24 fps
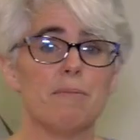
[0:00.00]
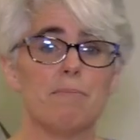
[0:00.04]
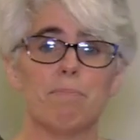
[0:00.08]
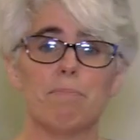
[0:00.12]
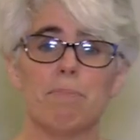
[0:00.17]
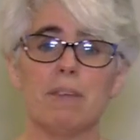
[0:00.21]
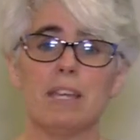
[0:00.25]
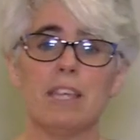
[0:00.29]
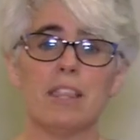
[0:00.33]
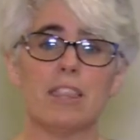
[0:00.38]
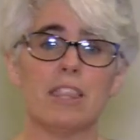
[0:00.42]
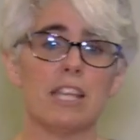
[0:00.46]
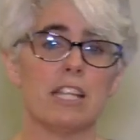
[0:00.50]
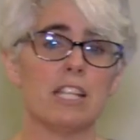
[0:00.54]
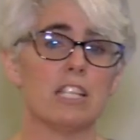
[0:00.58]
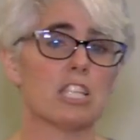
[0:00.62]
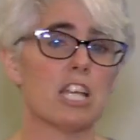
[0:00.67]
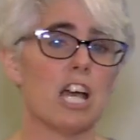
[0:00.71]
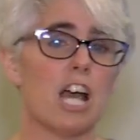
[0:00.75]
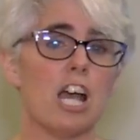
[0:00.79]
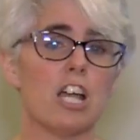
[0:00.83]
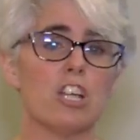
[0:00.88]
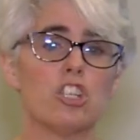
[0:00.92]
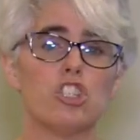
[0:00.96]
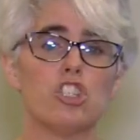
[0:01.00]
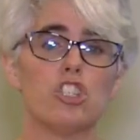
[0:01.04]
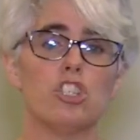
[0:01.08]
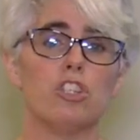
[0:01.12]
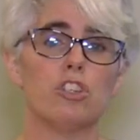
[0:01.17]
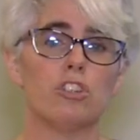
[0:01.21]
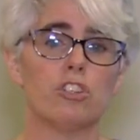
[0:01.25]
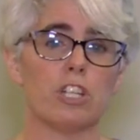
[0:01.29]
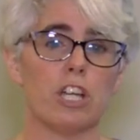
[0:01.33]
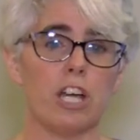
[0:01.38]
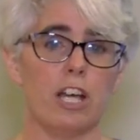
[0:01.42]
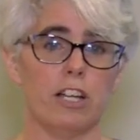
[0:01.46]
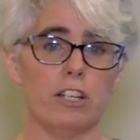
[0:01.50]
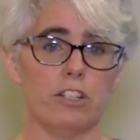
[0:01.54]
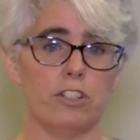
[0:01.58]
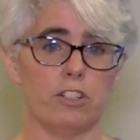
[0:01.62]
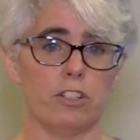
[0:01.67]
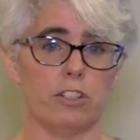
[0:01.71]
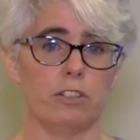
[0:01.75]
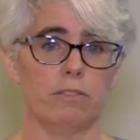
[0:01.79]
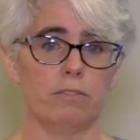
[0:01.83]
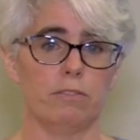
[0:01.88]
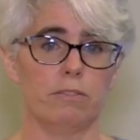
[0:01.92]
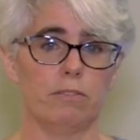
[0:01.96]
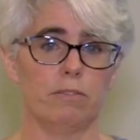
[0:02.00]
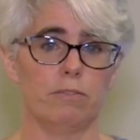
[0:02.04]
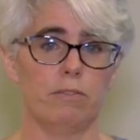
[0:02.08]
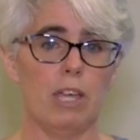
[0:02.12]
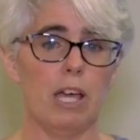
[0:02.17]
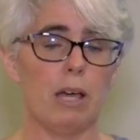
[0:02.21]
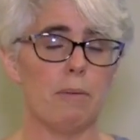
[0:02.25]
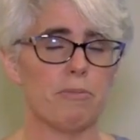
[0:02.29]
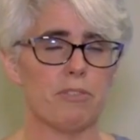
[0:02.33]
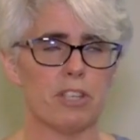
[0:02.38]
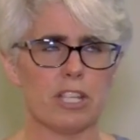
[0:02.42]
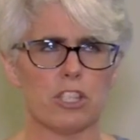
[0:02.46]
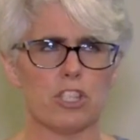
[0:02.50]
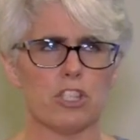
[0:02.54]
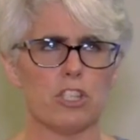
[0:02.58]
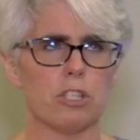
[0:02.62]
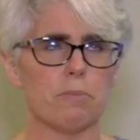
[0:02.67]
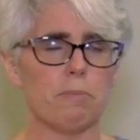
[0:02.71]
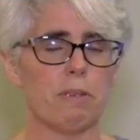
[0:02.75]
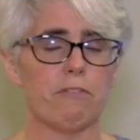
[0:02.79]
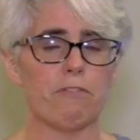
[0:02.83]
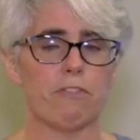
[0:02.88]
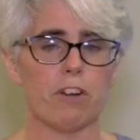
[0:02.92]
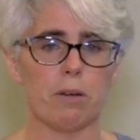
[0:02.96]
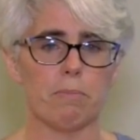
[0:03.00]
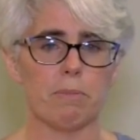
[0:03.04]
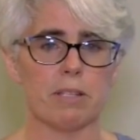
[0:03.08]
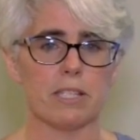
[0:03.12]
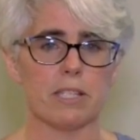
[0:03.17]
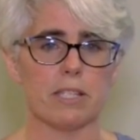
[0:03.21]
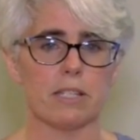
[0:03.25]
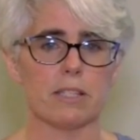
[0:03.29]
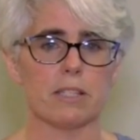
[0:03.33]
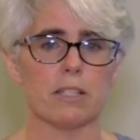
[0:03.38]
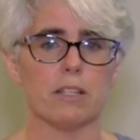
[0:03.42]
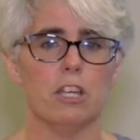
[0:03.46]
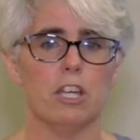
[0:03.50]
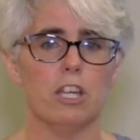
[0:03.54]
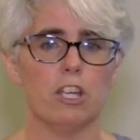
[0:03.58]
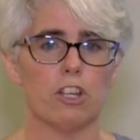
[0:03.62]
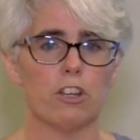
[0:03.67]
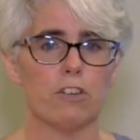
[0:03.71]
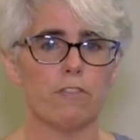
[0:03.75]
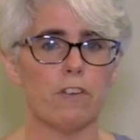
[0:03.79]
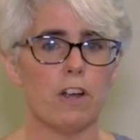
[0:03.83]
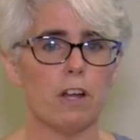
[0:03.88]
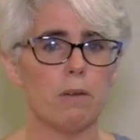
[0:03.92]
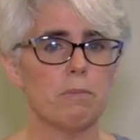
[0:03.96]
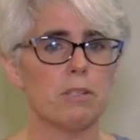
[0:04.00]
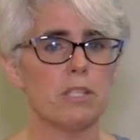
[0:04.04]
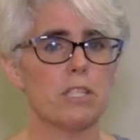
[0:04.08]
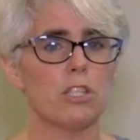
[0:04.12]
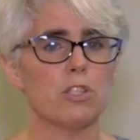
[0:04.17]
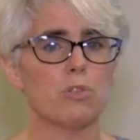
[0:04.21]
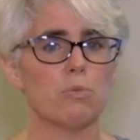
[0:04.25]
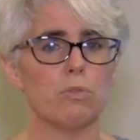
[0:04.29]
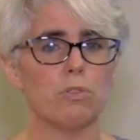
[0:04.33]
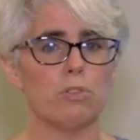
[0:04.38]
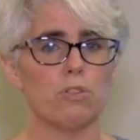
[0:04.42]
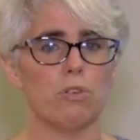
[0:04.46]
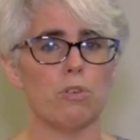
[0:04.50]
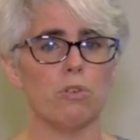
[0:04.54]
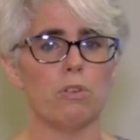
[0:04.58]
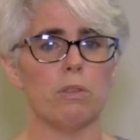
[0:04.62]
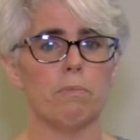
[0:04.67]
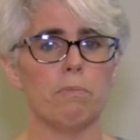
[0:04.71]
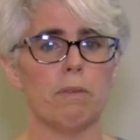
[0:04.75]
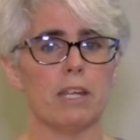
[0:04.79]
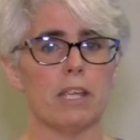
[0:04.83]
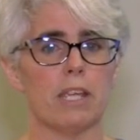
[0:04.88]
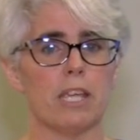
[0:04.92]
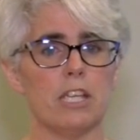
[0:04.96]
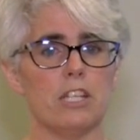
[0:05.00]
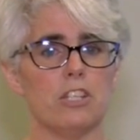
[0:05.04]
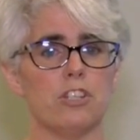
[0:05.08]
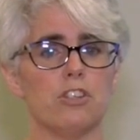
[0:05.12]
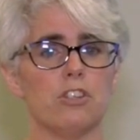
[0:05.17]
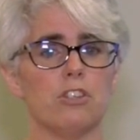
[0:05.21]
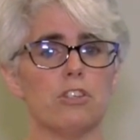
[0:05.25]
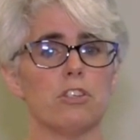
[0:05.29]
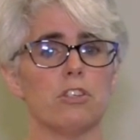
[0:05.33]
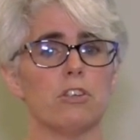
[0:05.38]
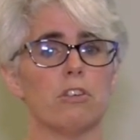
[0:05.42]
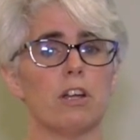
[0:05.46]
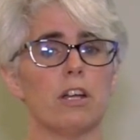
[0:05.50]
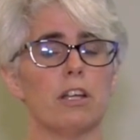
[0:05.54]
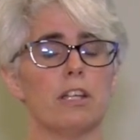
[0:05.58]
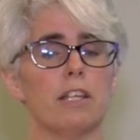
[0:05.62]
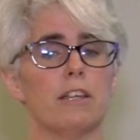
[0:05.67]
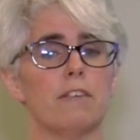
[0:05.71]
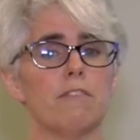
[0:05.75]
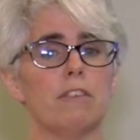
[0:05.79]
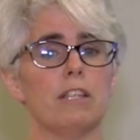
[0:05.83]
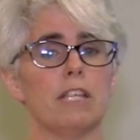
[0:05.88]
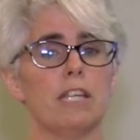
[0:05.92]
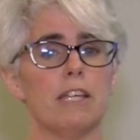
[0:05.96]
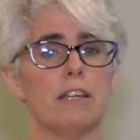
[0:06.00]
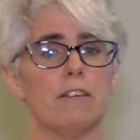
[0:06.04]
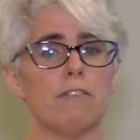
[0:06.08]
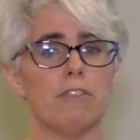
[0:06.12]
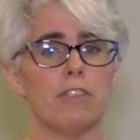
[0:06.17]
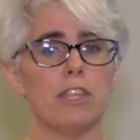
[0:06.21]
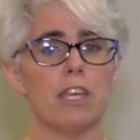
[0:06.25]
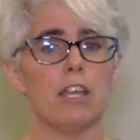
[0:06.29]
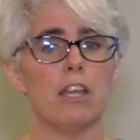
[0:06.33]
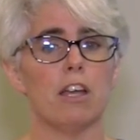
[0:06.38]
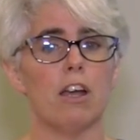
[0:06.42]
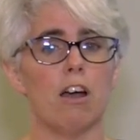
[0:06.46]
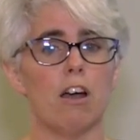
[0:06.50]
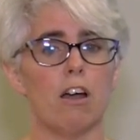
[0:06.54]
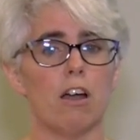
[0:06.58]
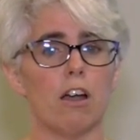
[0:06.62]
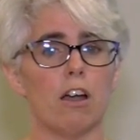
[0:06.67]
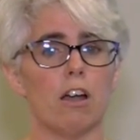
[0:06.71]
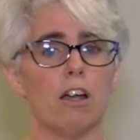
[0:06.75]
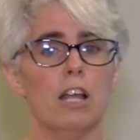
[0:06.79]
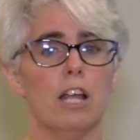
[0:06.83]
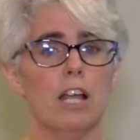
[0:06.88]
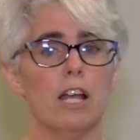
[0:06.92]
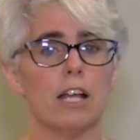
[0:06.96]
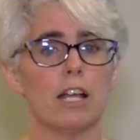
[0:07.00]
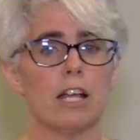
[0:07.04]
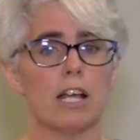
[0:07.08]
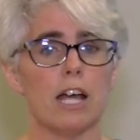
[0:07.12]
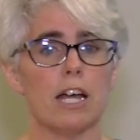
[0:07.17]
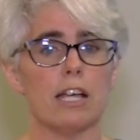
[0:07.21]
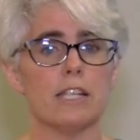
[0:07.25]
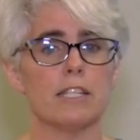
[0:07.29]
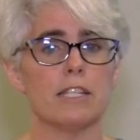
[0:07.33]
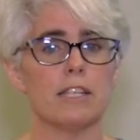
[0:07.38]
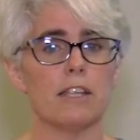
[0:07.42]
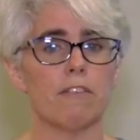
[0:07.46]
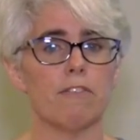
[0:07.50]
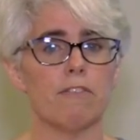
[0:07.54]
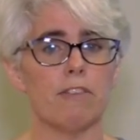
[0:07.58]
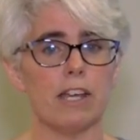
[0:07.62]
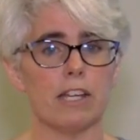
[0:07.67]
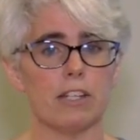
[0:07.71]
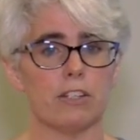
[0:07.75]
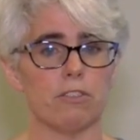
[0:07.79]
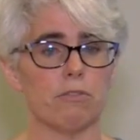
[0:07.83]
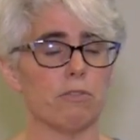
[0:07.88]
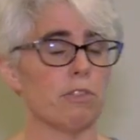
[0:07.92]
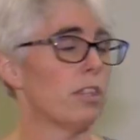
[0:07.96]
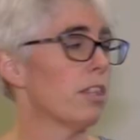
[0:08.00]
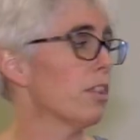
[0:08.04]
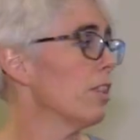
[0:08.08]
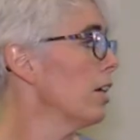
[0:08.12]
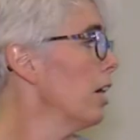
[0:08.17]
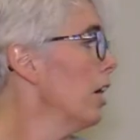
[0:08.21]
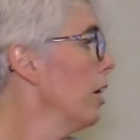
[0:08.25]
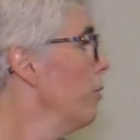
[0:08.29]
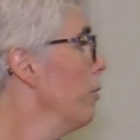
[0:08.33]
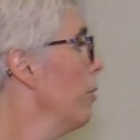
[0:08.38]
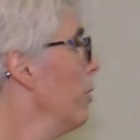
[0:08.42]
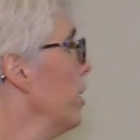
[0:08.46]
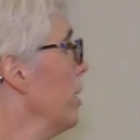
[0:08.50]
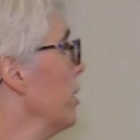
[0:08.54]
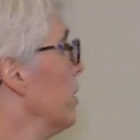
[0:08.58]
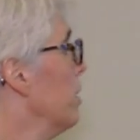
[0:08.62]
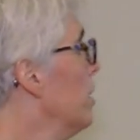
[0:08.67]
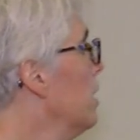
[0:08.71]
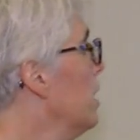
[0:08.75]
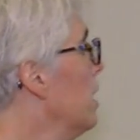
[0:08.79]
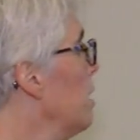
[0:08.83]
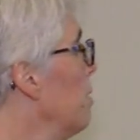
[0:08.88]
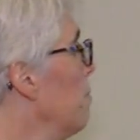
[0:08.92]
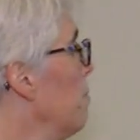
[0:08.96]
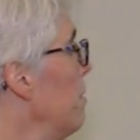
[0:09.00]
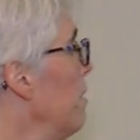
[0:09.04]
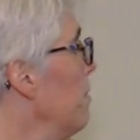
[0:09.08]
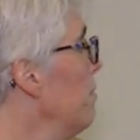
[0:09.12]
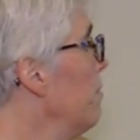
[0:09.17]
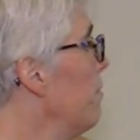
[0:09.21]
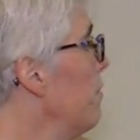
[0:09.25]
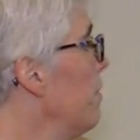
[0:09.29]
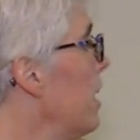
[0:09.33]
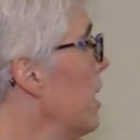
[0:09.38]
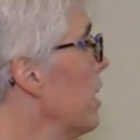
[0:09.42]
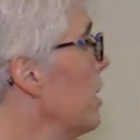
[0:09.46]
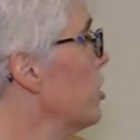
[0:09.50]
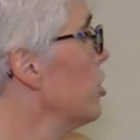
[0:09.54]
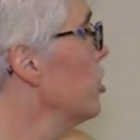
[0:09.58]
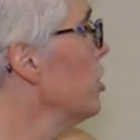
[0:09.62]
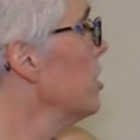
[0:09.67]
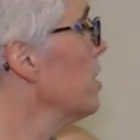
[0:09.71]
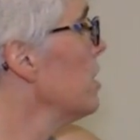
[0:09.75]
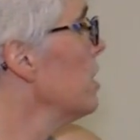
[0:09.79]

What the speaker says: big thing, talk to your doctor. Pharmacist. Your pharmacist will know the medications you're on if they are causing a factor with the thyroid. Infections